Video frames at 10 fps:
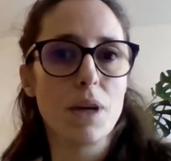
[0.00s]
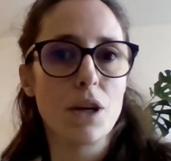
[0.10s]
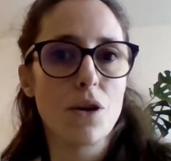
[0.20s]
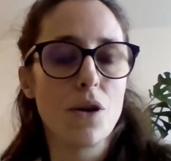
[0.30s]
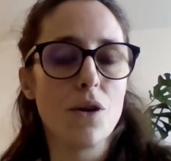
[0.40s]

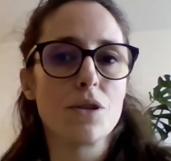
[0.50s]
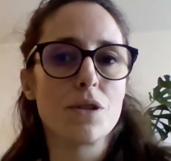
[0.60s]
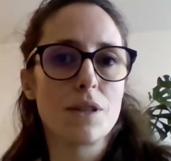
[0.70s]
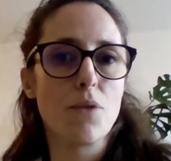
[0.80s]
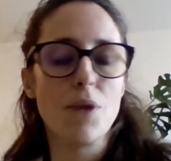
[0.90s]

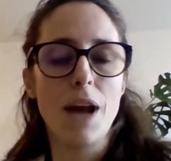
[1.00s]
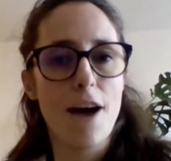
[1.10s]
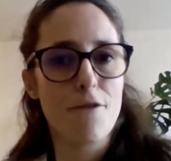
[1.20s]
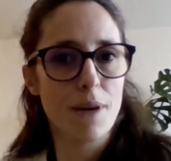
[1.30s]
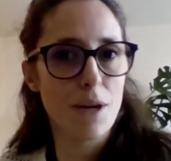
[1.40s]
because they will
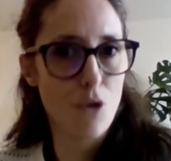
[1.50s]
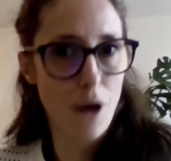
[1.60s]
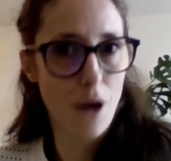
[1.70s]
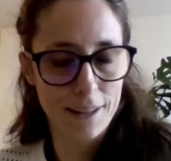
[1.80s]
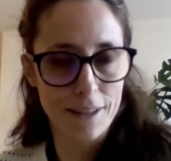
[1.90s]
have many
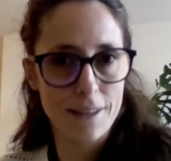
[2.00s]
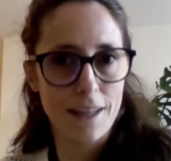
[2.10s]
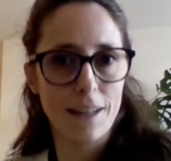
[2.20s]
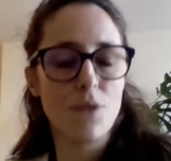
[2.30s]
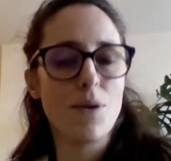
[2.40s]
more actors
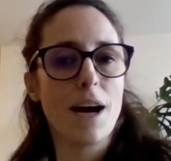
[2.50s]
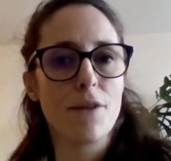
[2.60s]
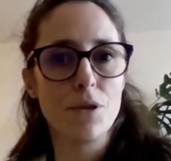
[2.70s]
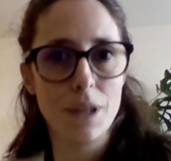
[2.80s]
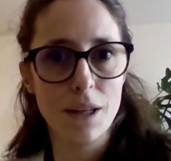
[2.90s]
that they will
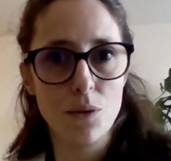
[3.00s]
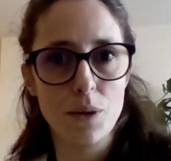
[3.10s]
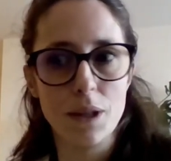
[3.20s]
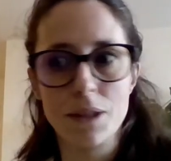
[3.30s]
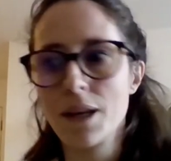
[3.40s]
have to deal
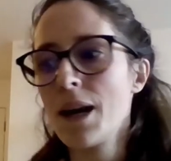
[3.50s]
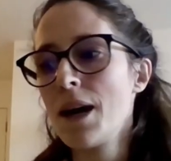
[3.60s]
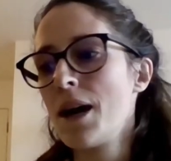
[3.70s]
with.